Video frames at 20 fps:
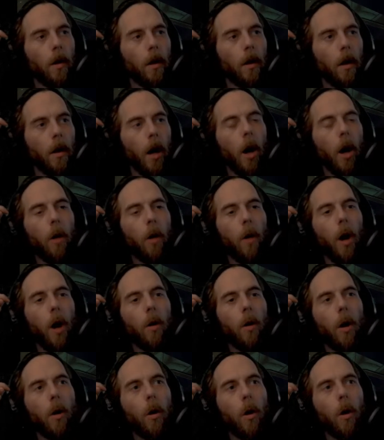
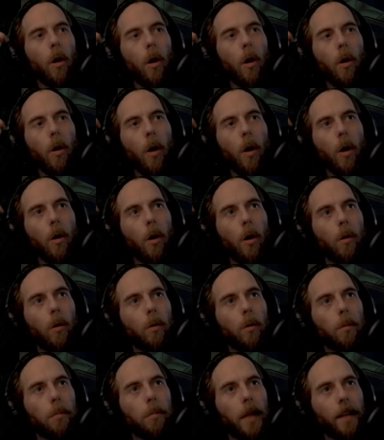Oh.
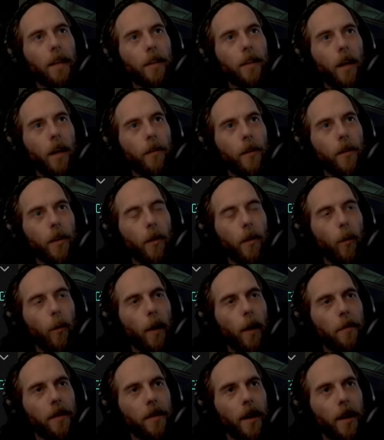Plex offers on the
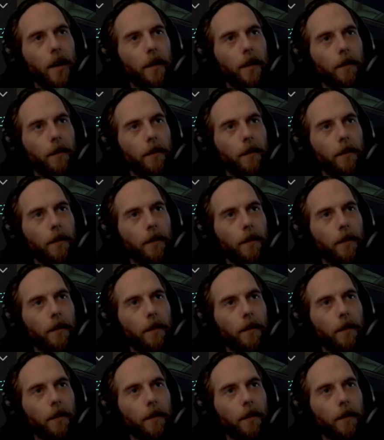website.